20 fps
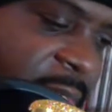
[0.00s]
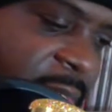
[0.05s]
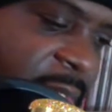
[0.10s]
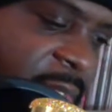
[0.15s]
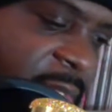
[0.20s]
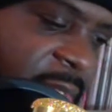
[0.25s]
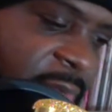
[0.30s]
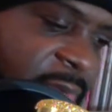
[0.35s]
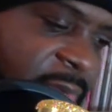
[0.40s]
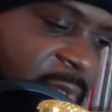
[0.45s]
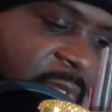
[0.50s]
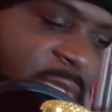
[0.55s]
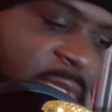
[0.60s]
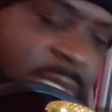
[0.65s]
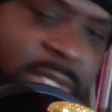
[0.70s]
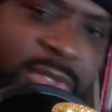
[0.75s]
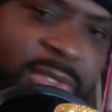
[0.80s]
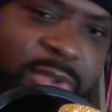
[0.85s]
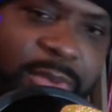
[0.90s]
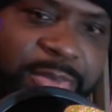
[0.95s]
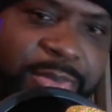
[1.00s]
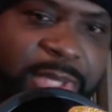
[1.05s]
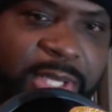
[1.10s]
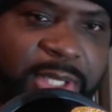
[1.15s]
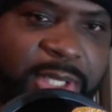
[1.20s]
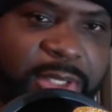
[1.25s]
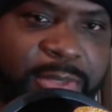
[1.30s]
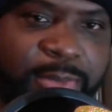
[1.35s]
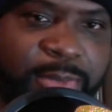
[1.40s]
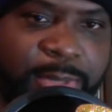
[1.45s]
DVD, so I'm
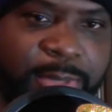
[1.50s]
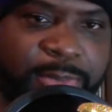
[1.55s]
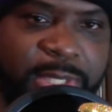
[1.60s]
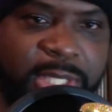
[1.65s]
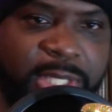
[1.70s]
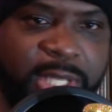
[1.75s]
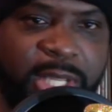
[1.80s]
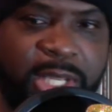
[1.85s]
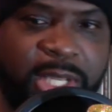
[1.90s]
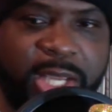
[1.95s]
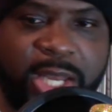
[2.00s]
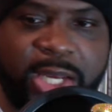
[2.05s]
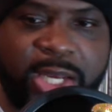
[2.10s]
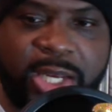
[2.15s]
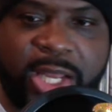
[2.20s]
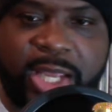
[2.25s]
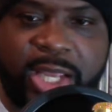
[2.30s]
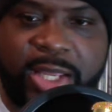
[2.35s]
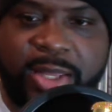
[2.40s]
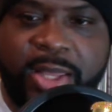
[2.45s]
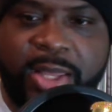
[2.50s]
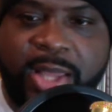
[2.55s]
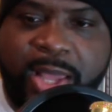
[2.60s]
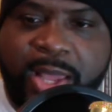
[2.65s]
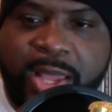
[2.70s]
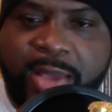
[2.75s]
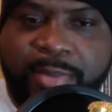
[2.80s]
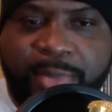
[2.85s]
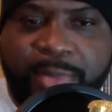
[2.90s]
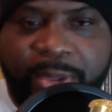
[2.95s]
thinking it's maybe kind of like,
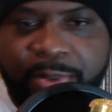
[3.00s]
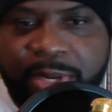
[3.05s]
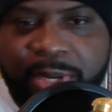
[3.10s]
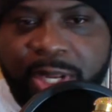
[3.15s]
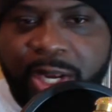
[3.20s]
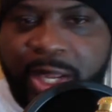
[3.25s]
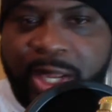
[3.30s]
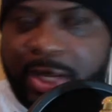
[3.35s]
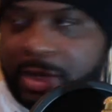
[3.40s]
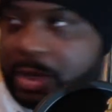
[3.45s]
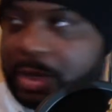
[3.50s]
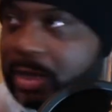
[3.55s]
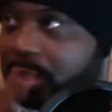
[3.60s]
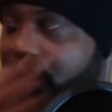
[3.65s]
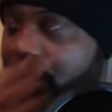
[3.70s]
maybe not like a